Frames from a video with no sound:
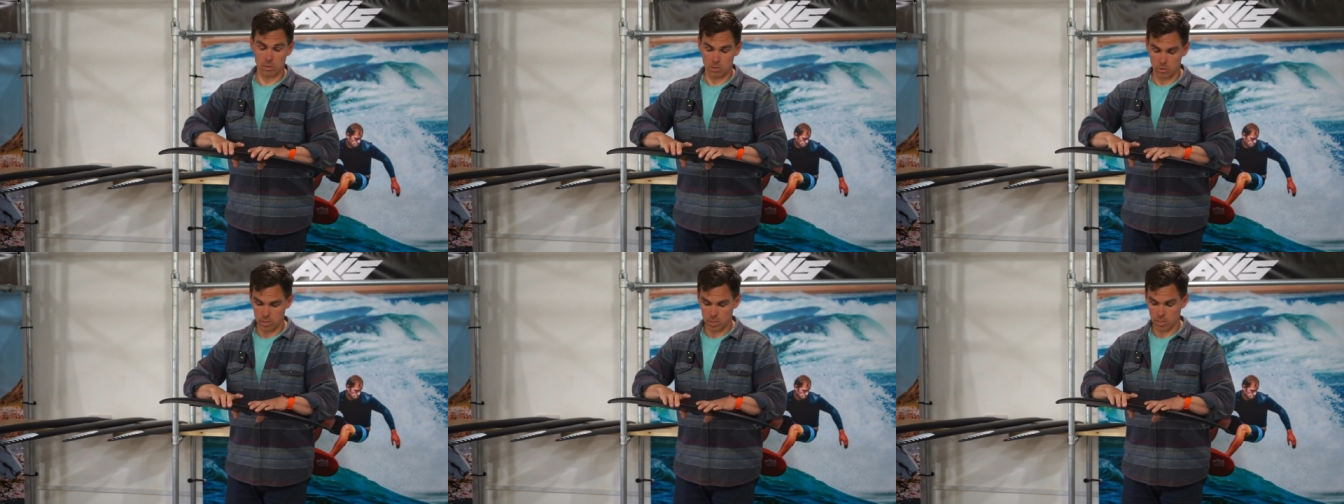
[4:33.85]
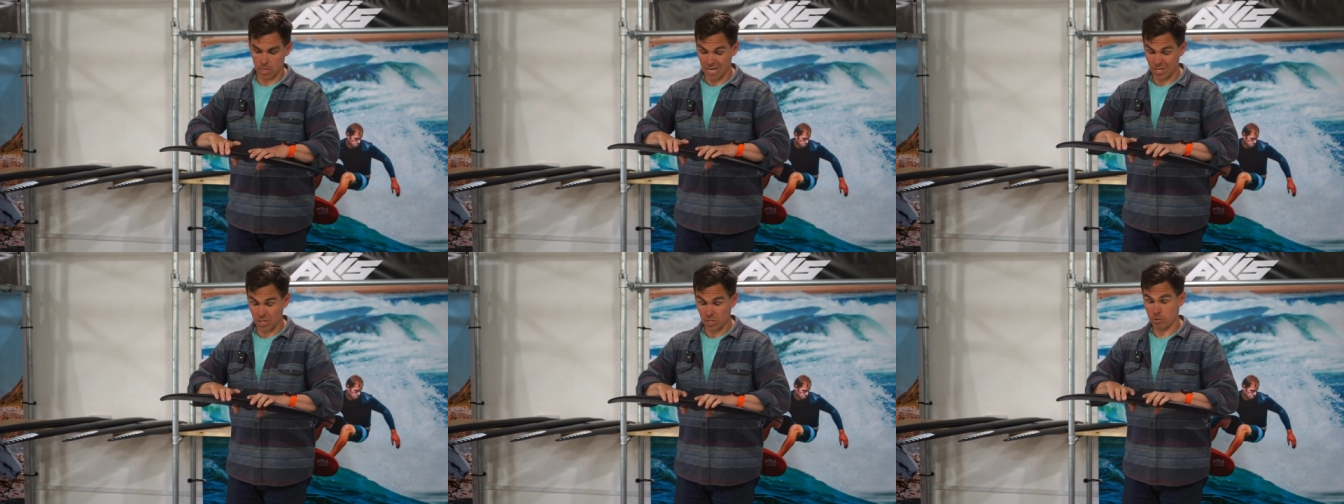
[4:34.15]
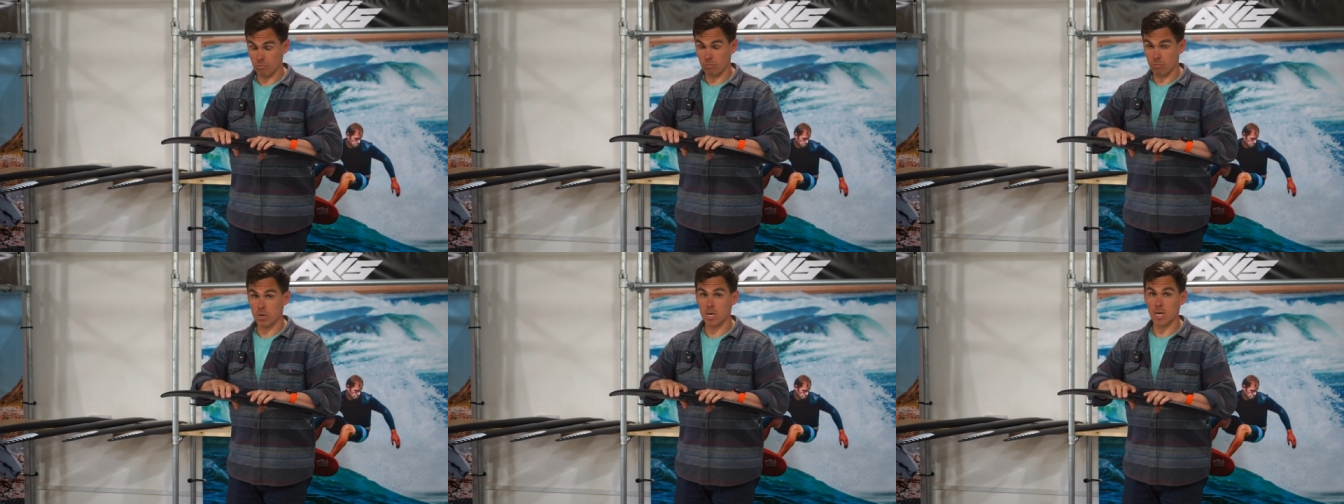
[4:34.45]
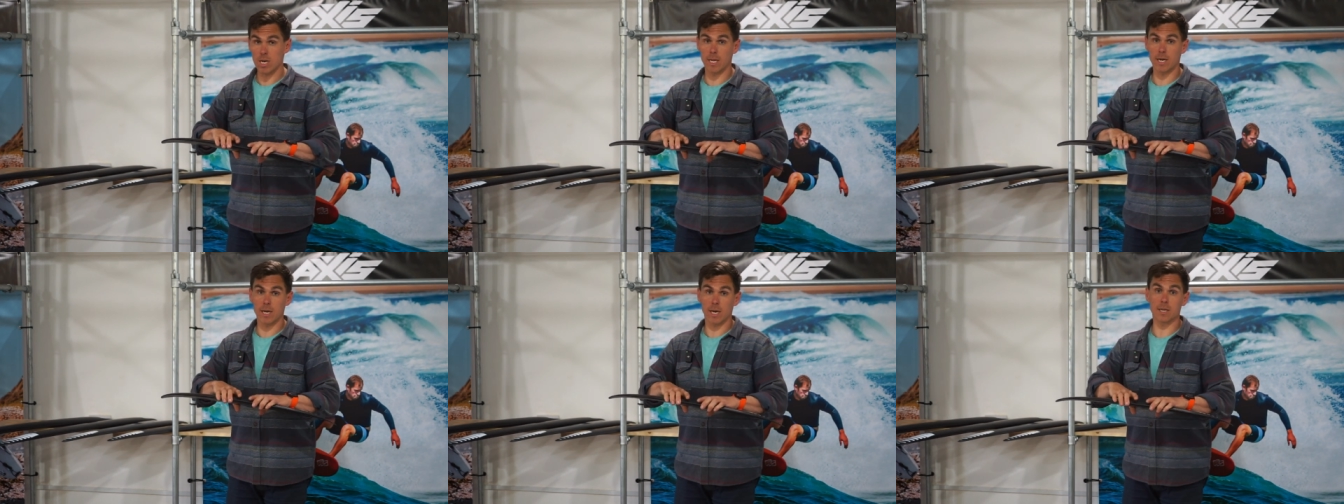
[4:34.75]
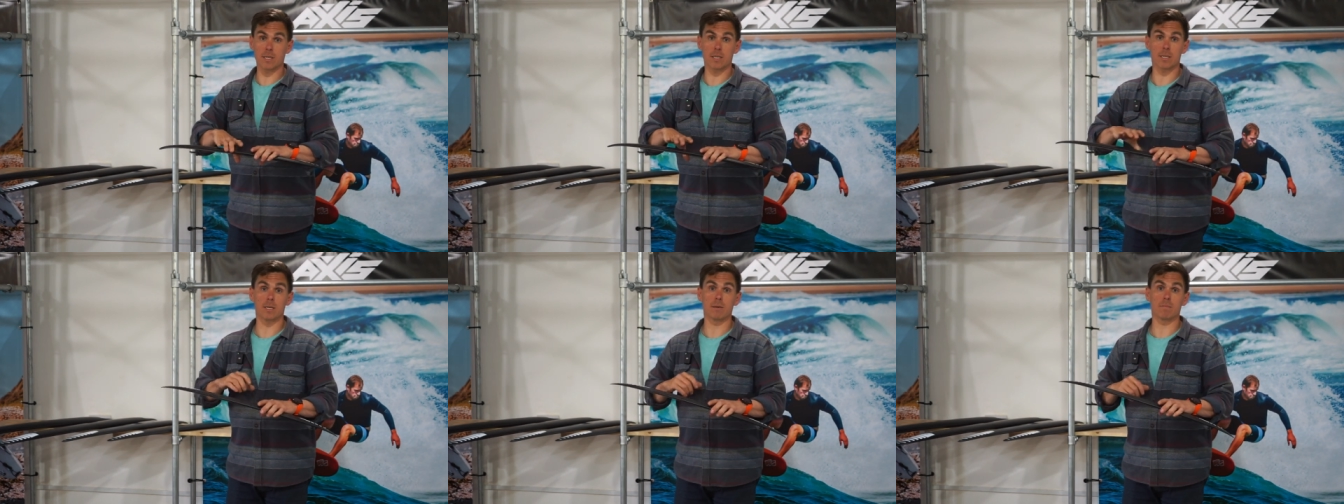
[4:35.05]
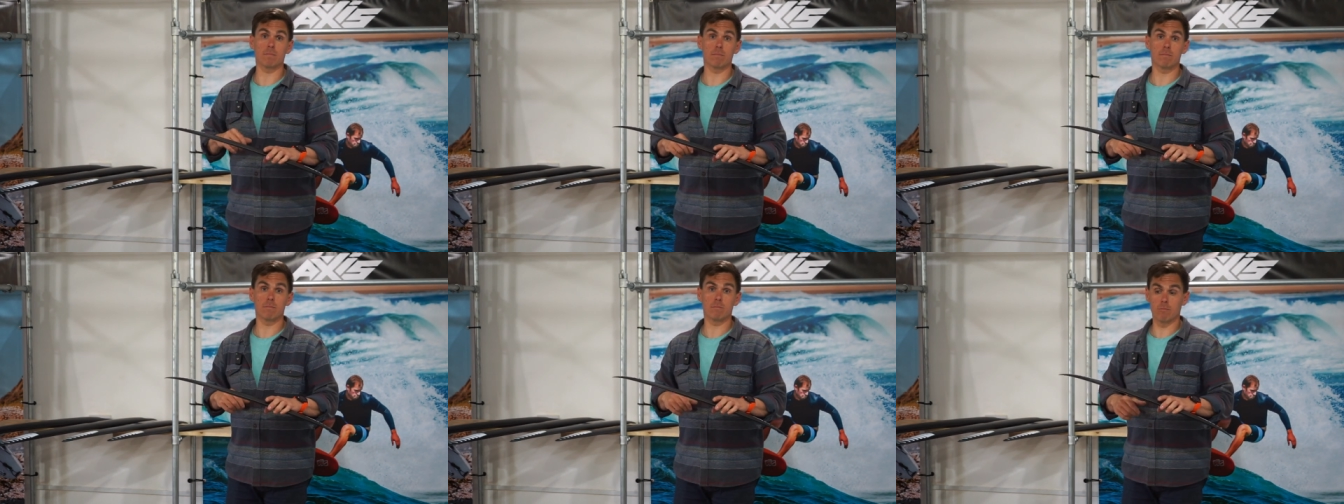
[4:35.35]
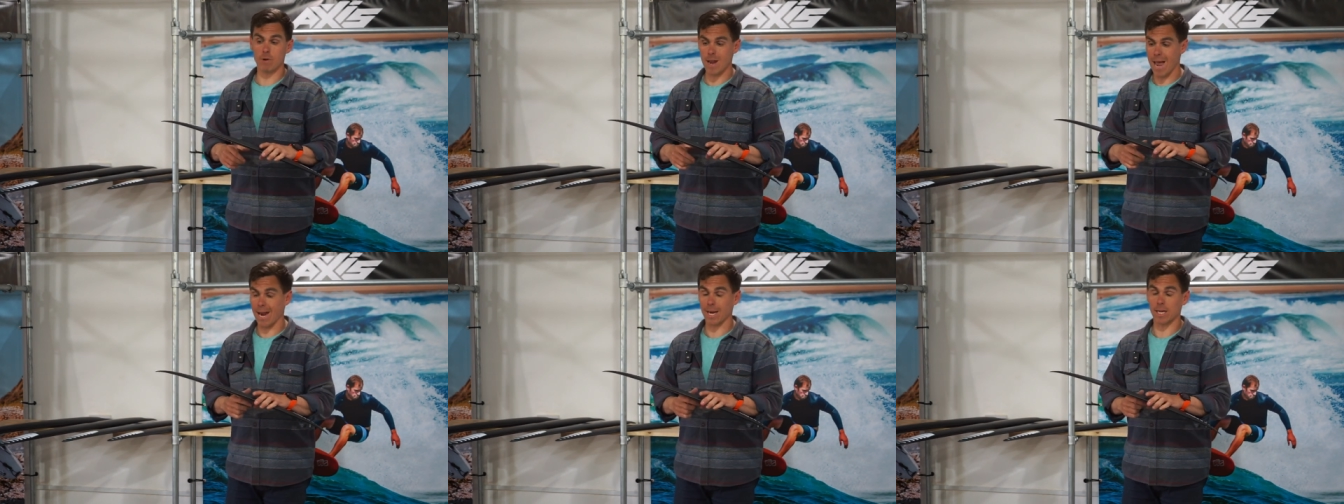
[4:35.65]
so it's actually really nice and
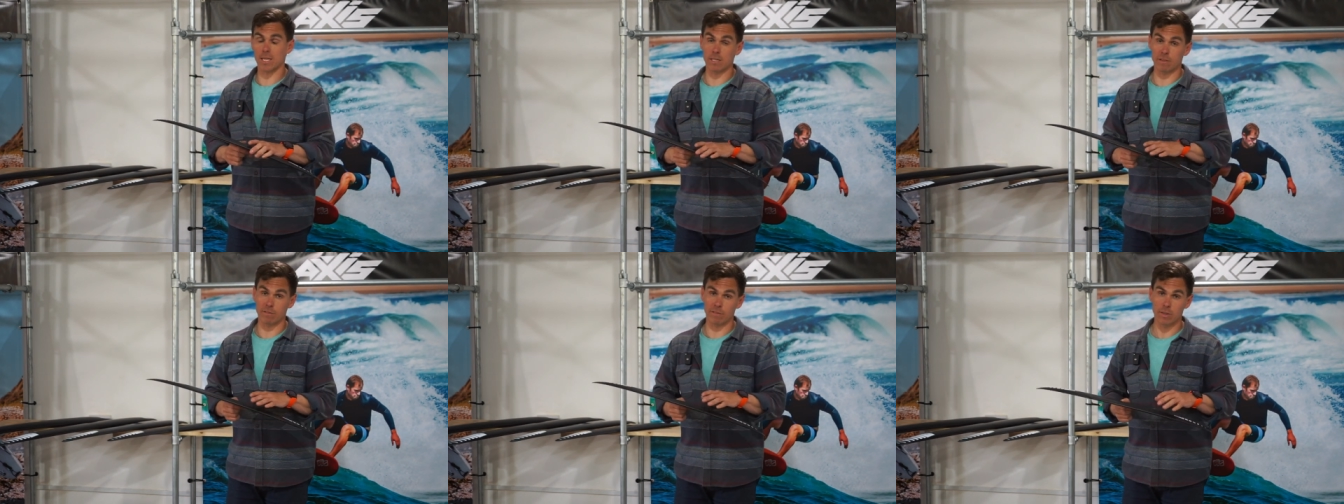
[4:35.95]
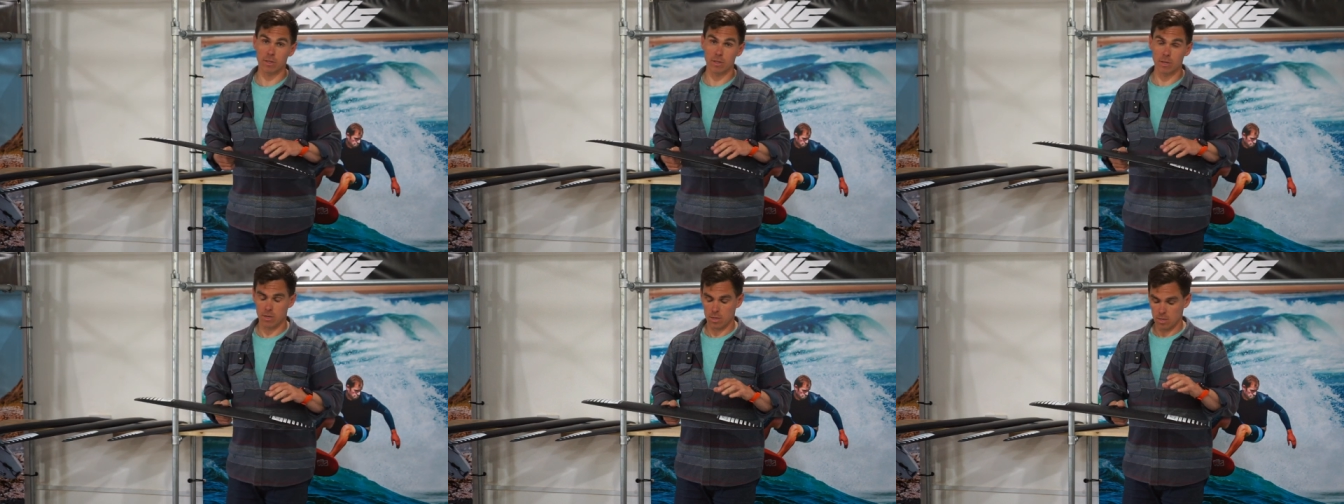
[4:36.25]
reactive.